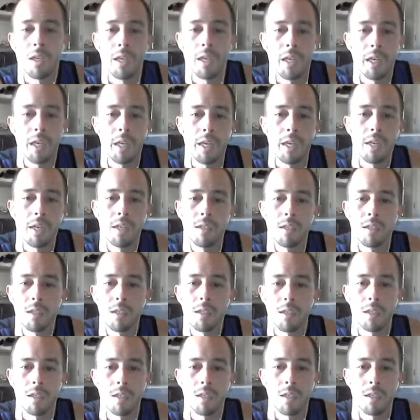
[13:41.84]
and
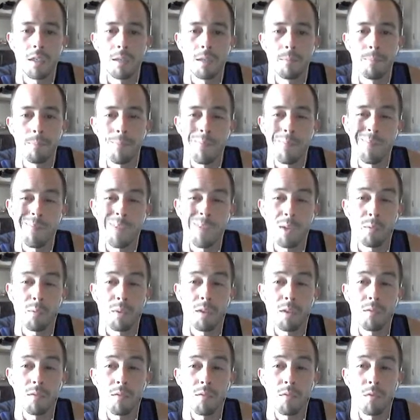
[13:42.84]
they
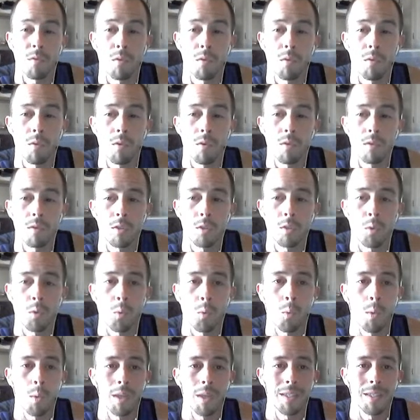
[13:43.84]
went for
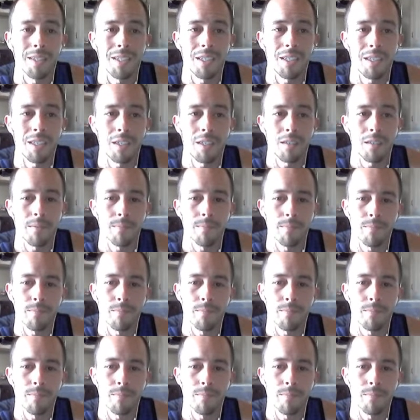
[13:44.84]
$20.